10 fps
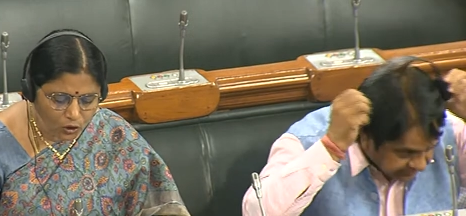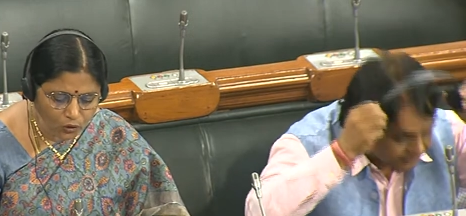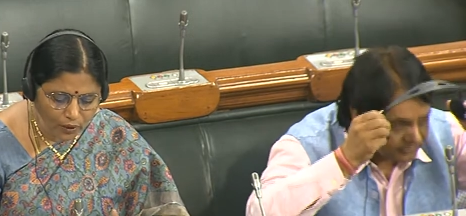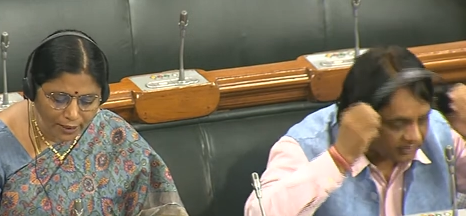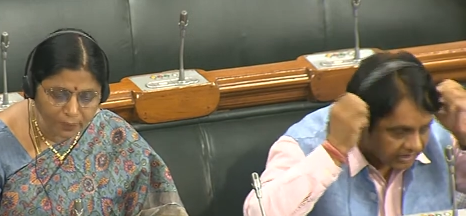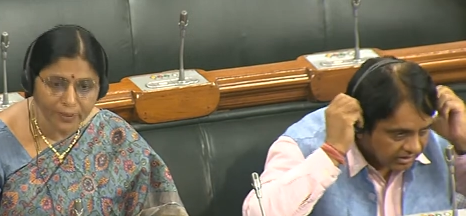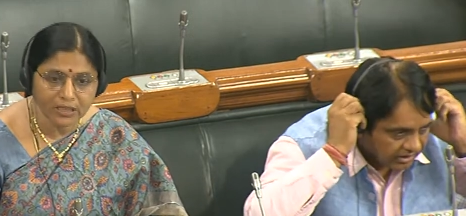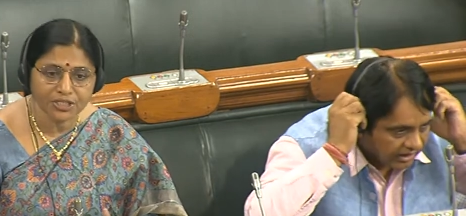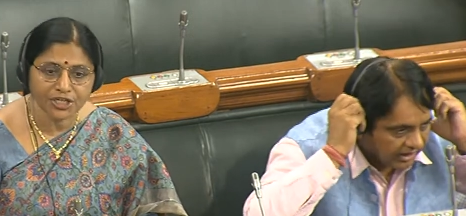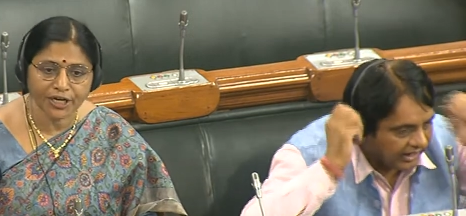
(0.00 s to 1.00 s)
Speaker 1: to
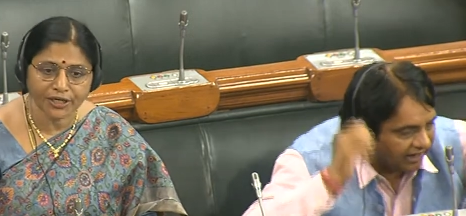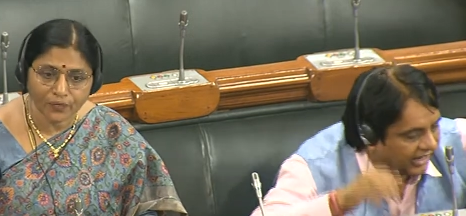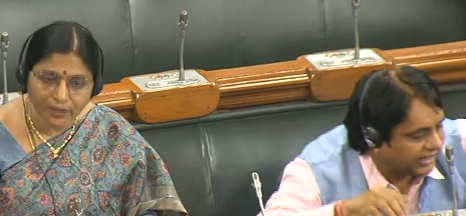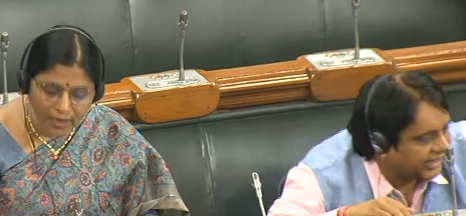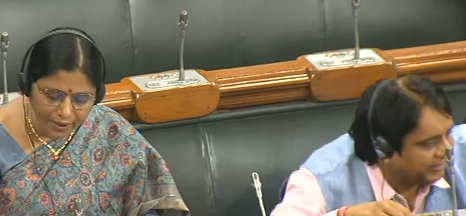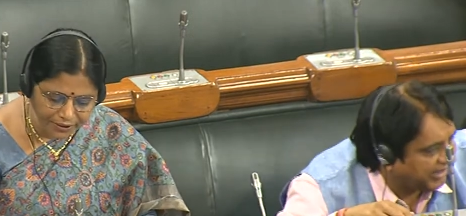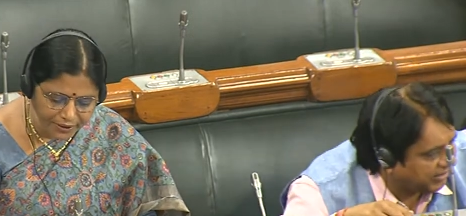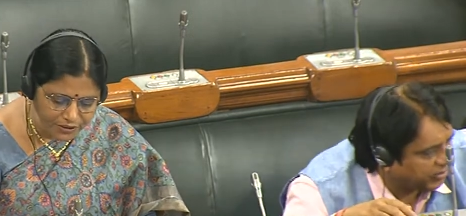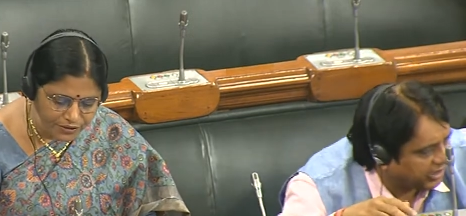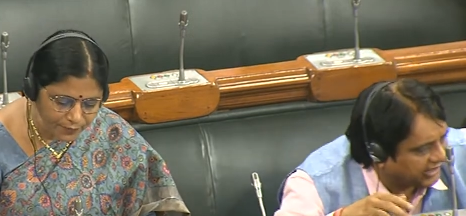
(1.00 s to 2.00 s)
administrative
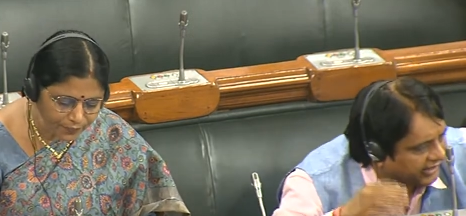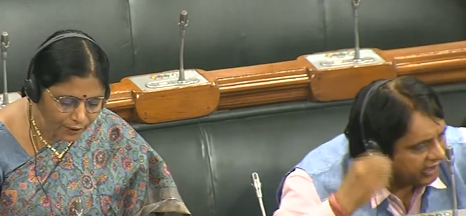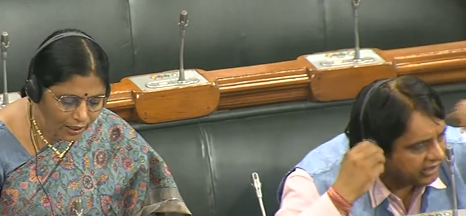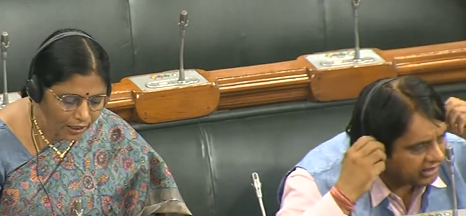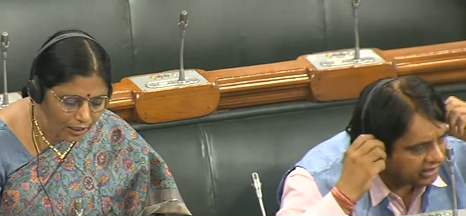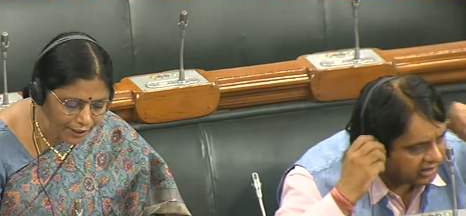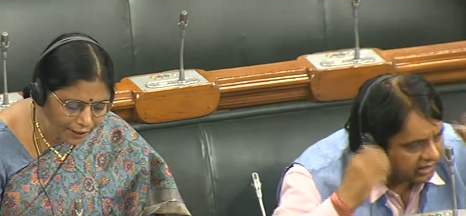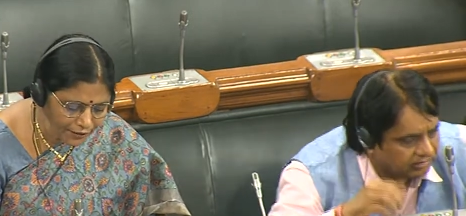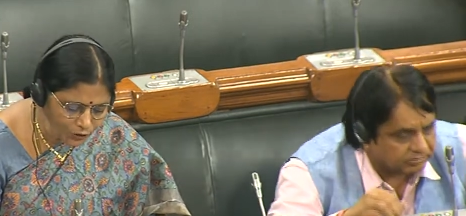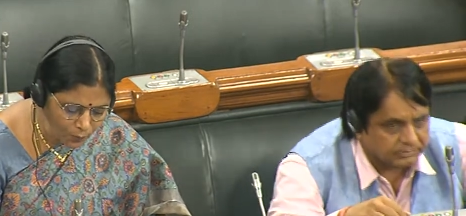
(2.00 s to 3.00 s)
authorities,
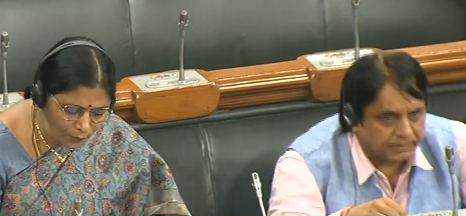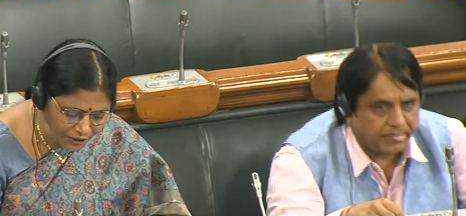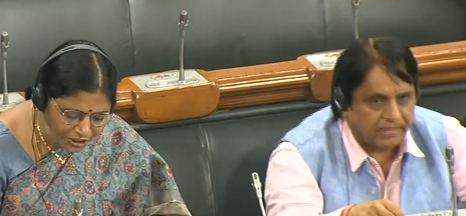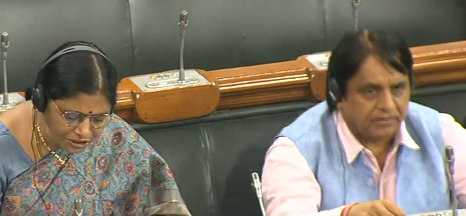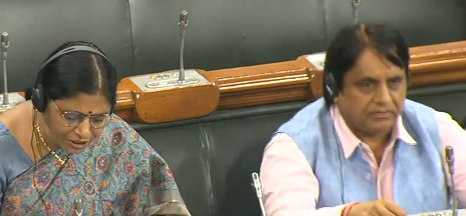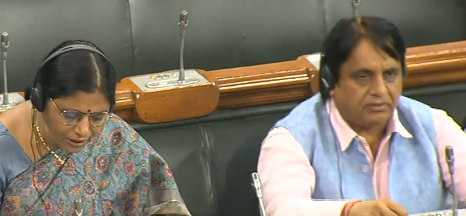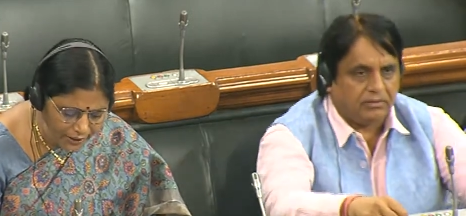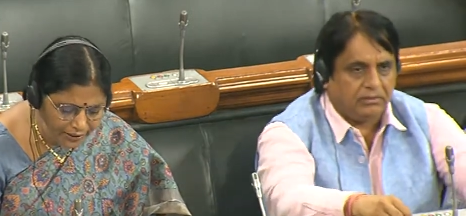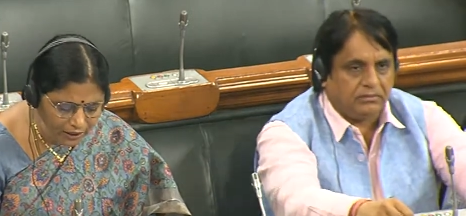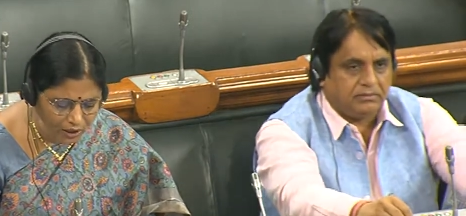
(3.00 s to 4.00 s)
leading to potential
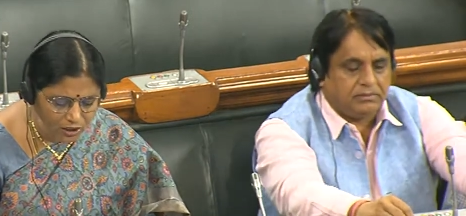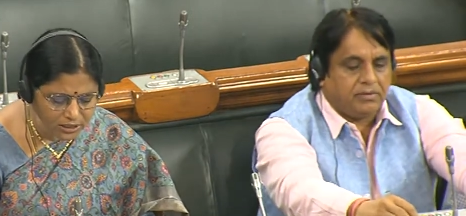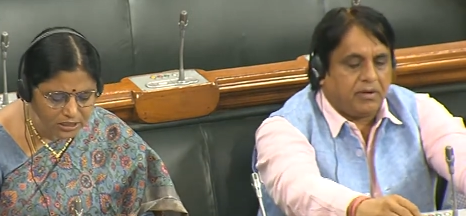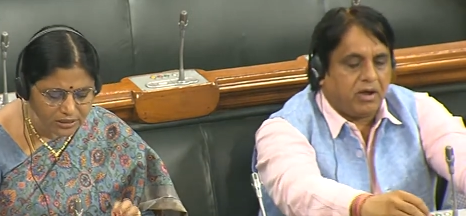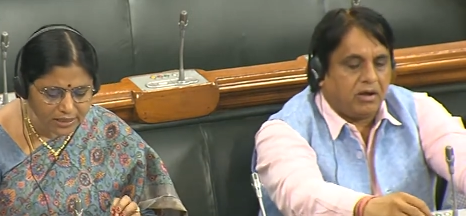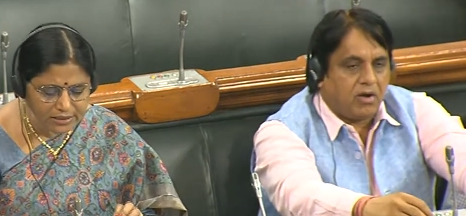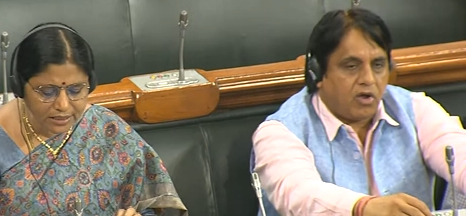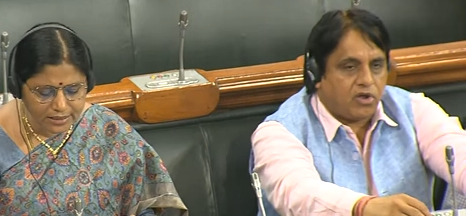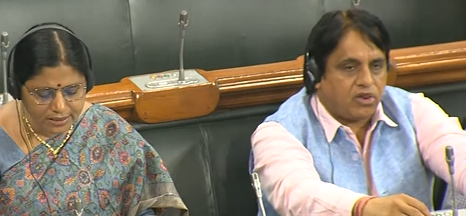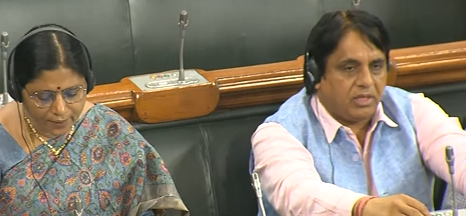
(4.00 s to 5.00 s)

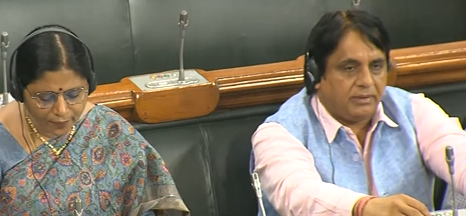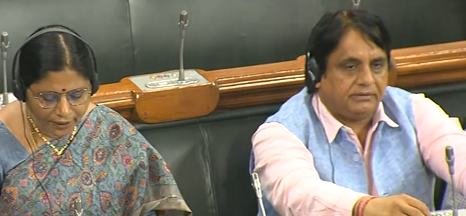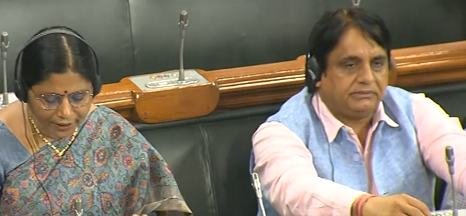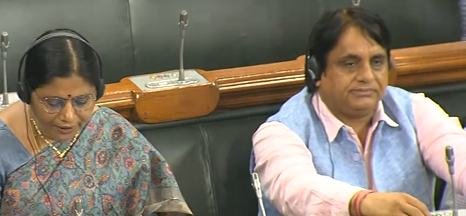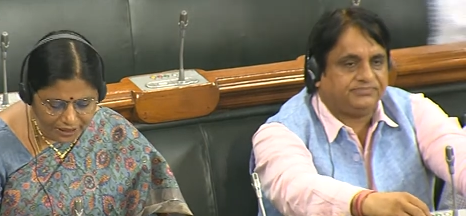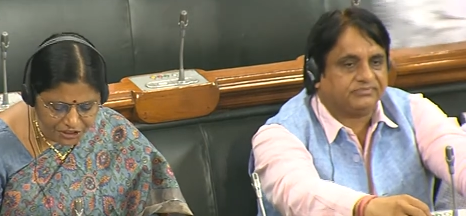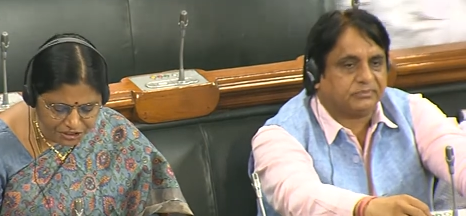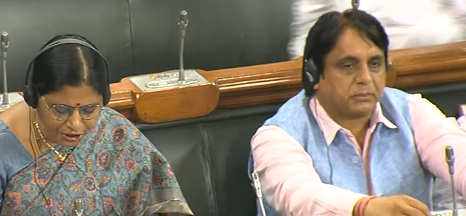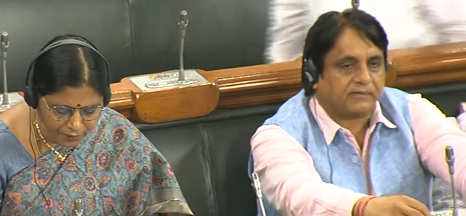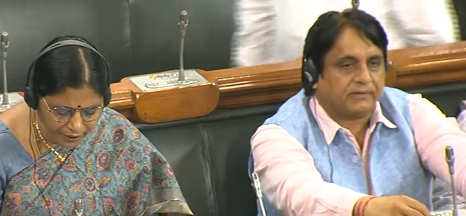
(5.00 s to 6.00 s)
inconsistencies in
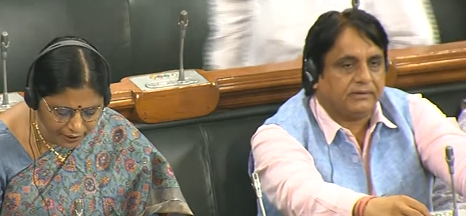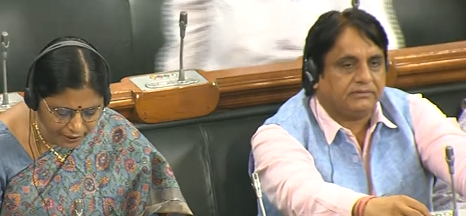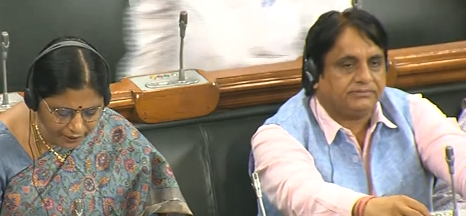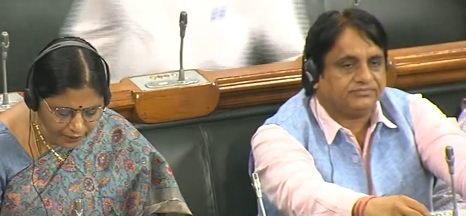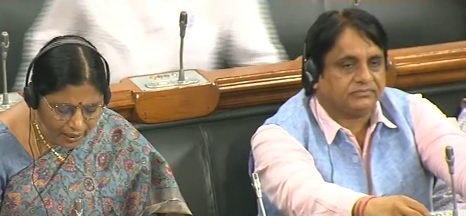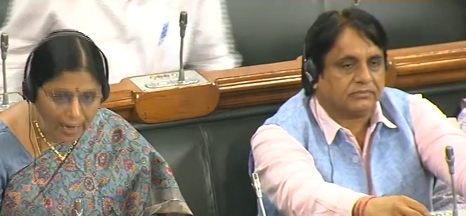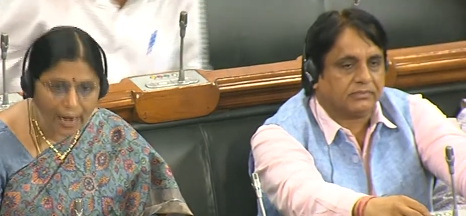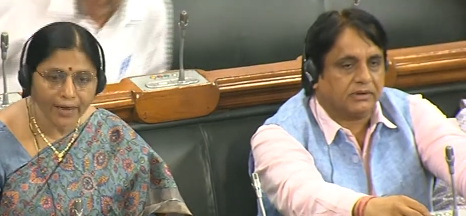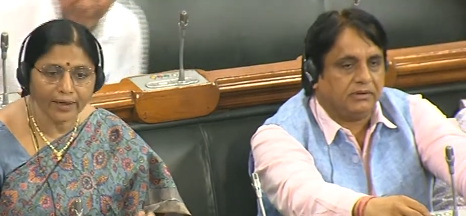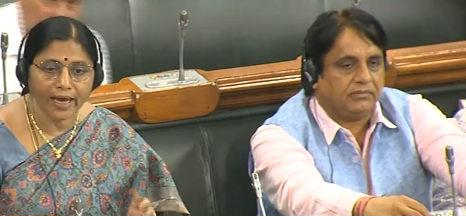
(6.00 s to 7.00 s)
decision-making
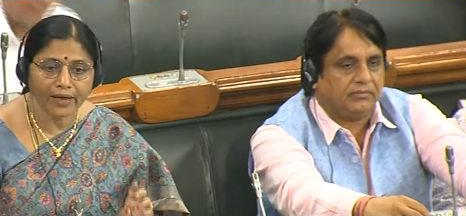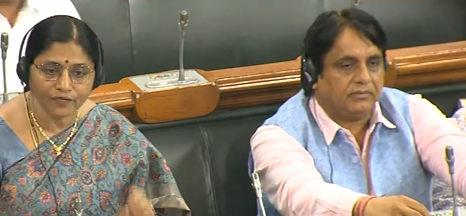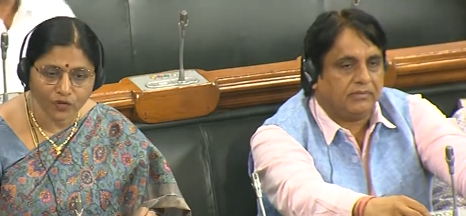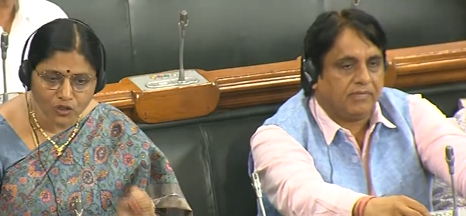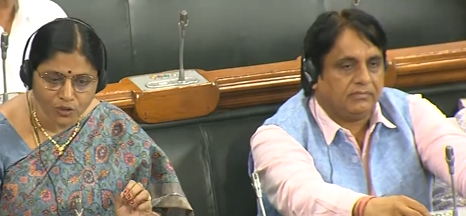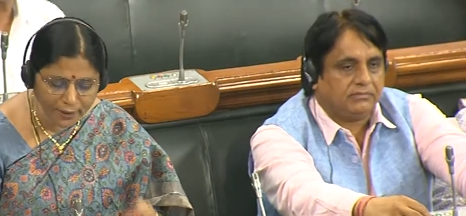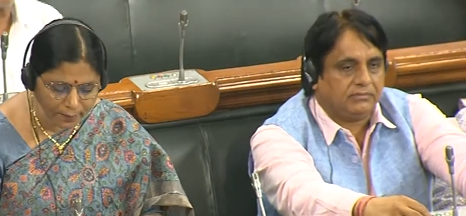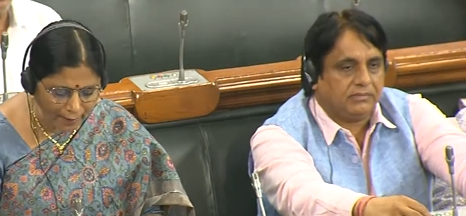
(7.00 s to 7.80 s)
and enforcement